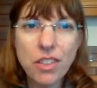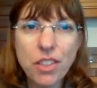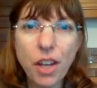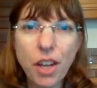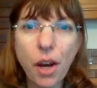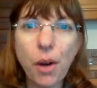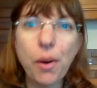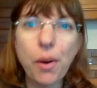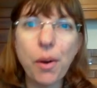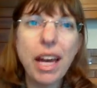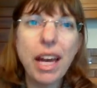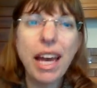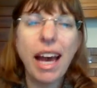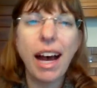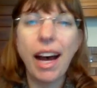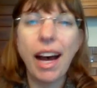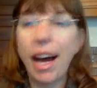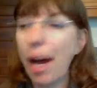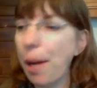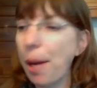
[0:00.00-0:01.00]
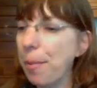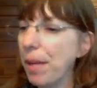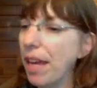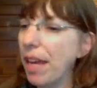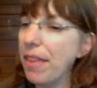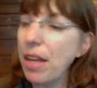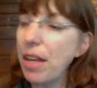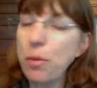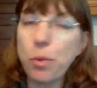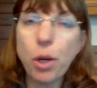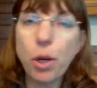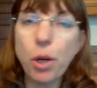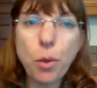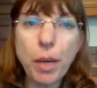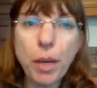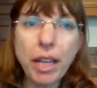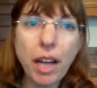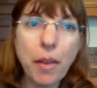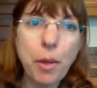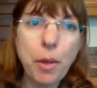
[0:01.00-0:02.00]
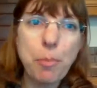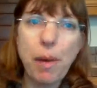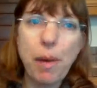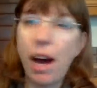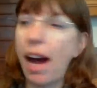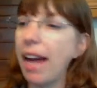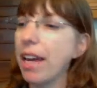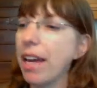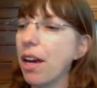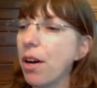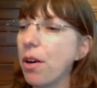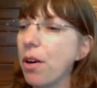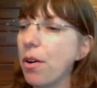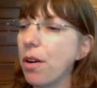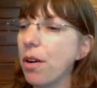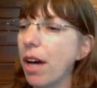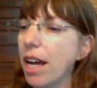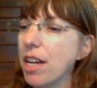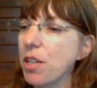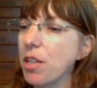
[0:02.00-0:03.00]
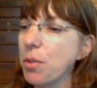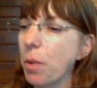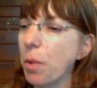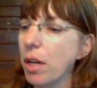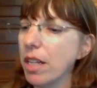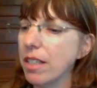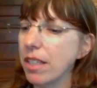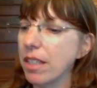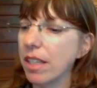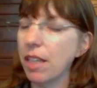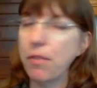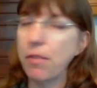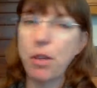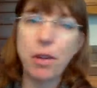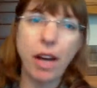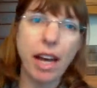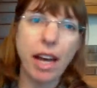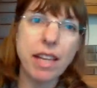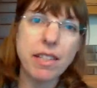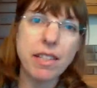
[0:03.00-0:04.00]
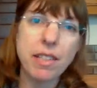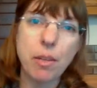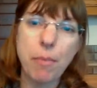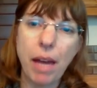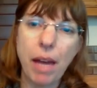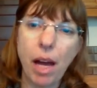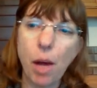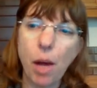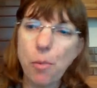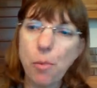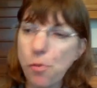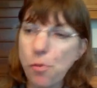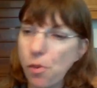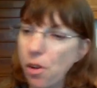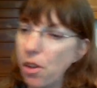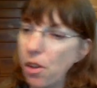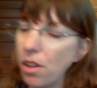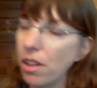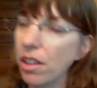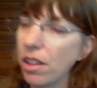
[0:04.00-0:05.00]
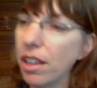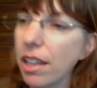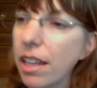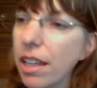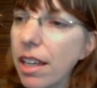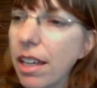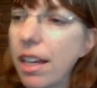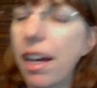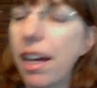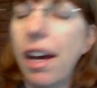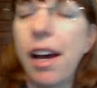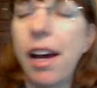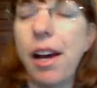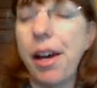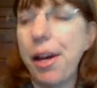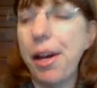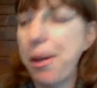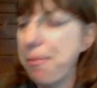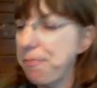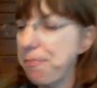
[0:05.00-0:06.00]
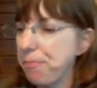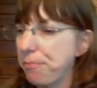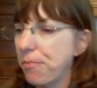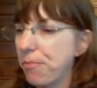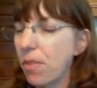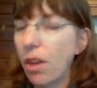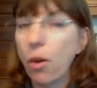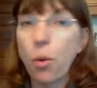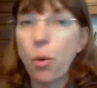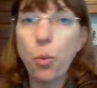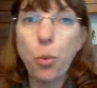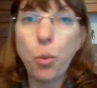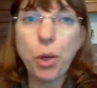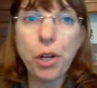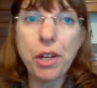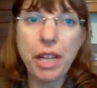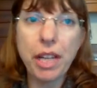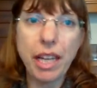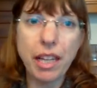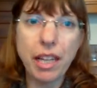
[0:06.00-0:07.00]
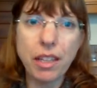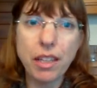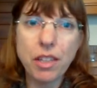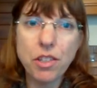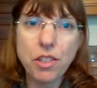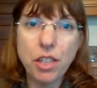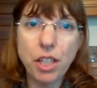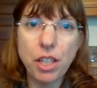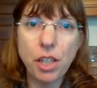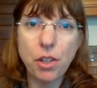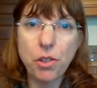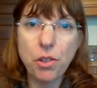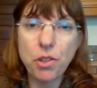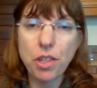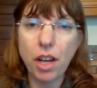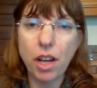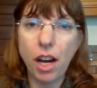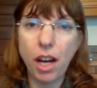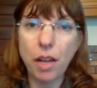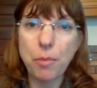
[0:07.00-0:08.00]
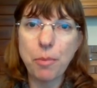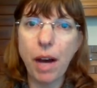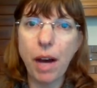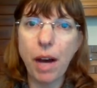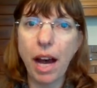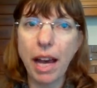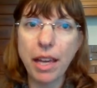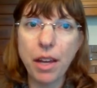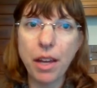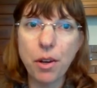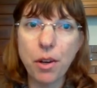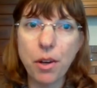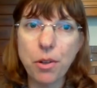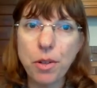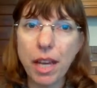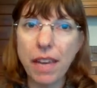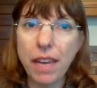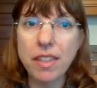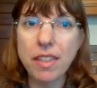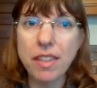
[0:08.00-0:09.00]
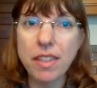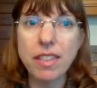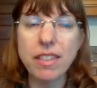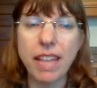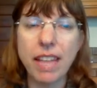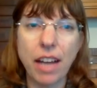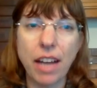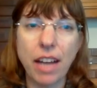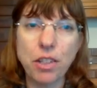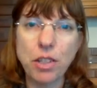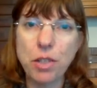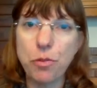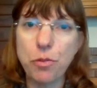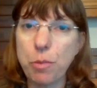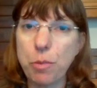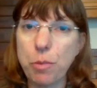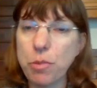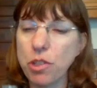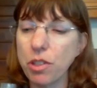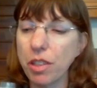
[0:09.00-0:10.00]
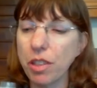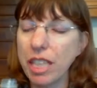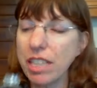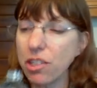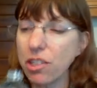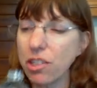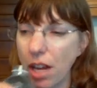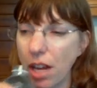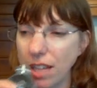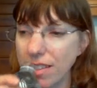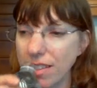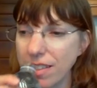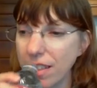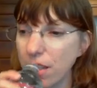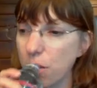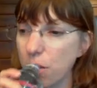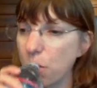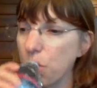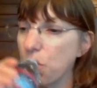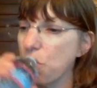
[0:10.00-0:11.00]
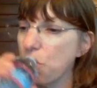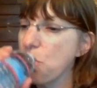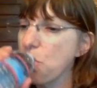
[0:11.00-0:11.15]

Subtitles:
So, and then real quick on the PIO, I just wanted to give you guys some helpful wording to use on PIO. And this is actually from Shalene Johnson.